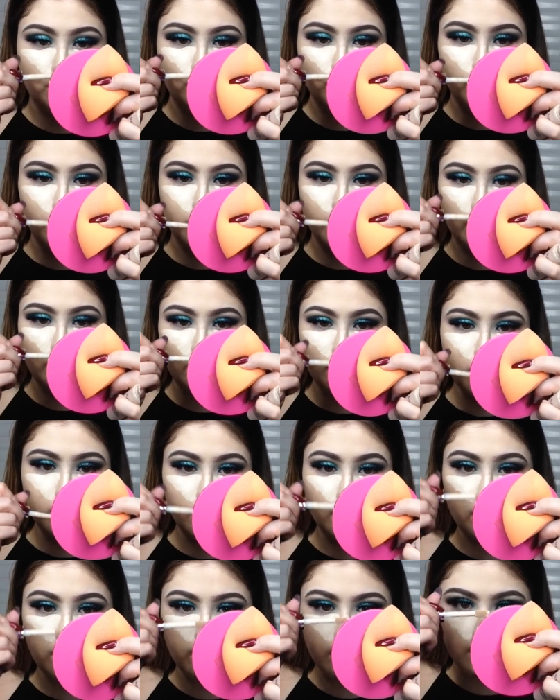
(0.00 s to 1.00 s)
but
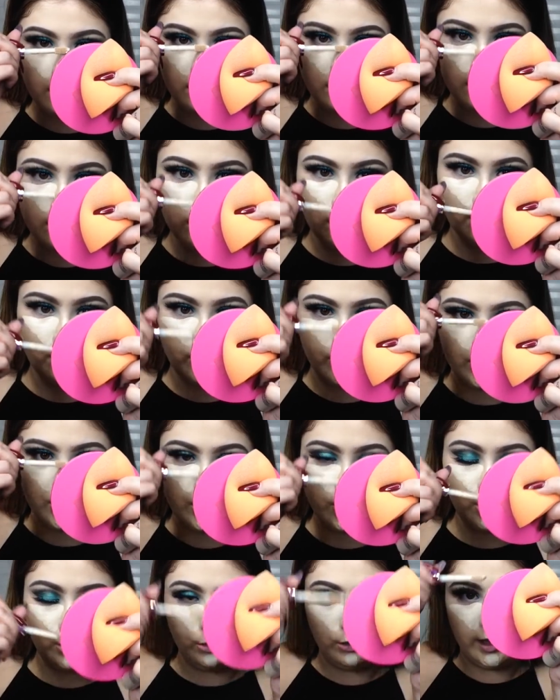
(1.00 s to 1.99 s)
I'm
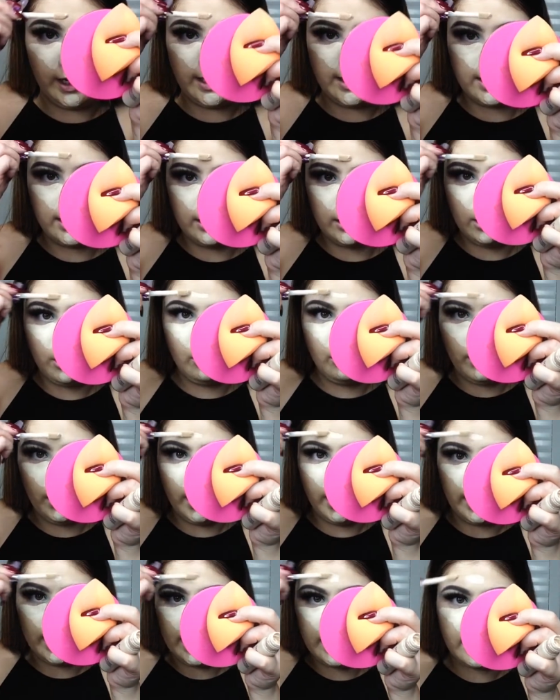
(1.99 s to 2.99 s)
just too lazy to go
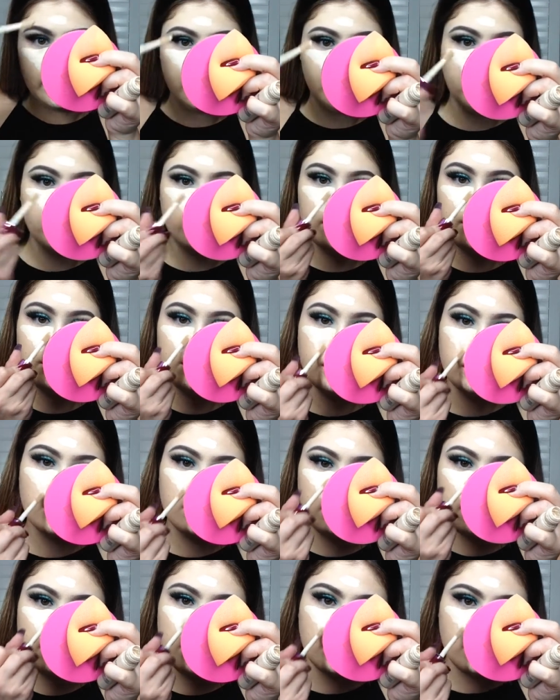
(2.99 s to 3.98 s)
buy it,
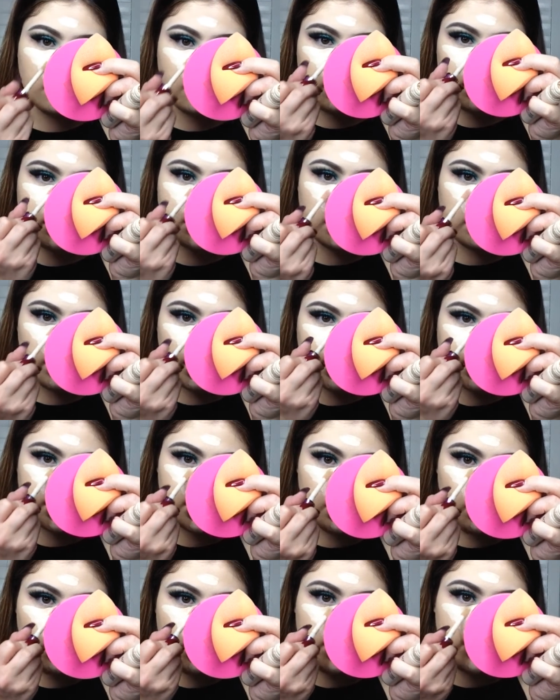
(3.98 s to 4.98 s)
because that's
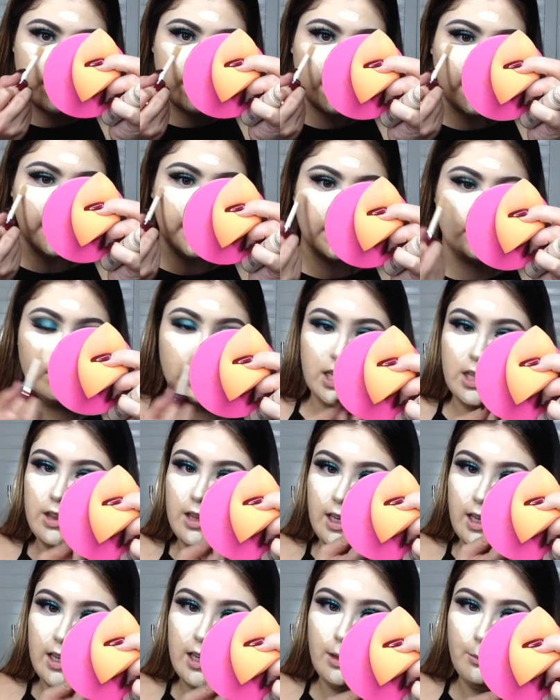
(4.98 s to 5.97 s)
the only thing I can really
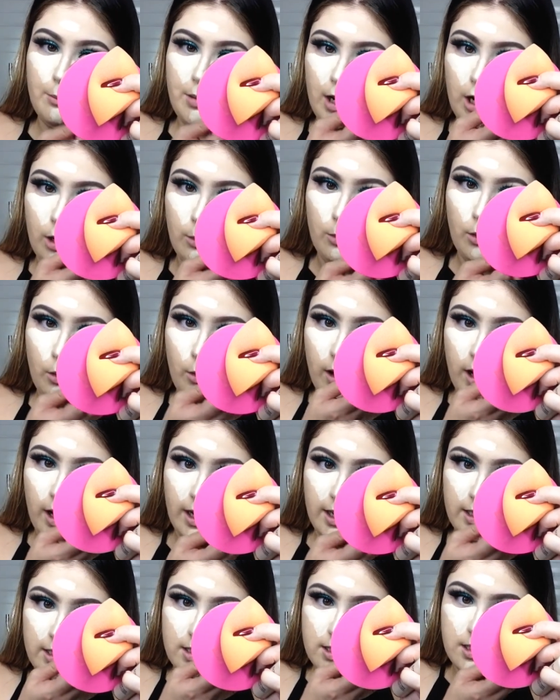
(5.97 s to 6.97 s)
think comparable
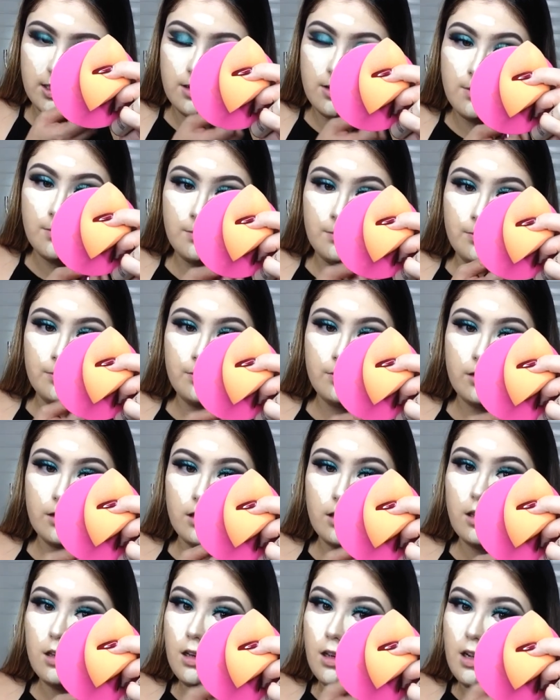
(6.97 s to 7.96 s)
wise
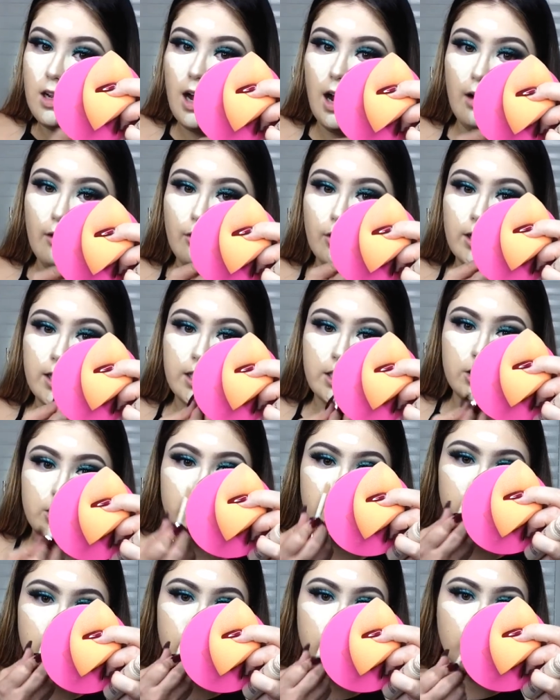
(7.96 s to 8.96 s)

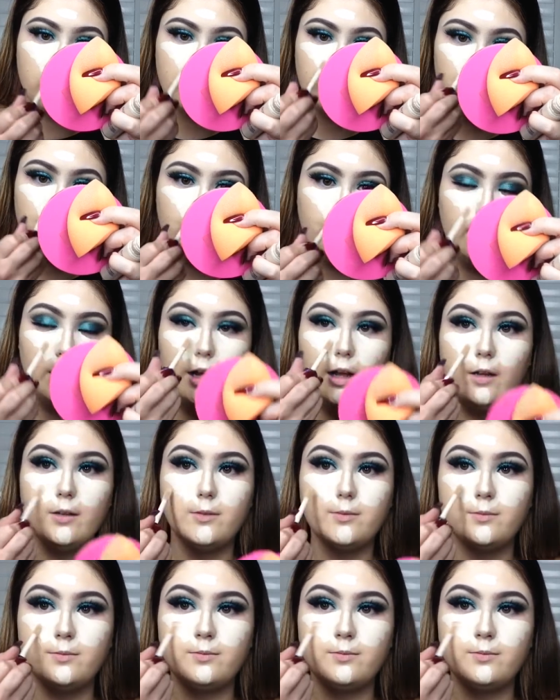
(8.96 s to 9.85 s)
coverage, but